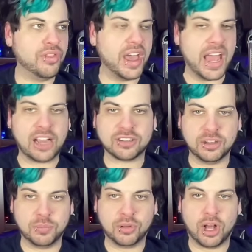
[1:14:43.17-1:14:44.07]
that
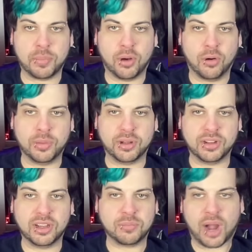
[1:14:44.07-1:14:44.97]
actually blow up a whole
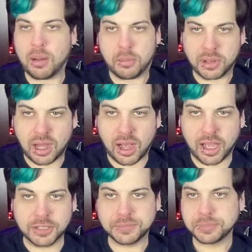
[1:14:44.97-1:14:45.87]
building? Probably
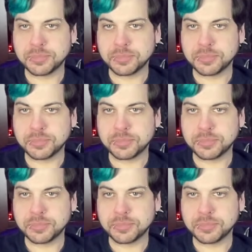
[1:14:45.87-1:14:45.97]
not.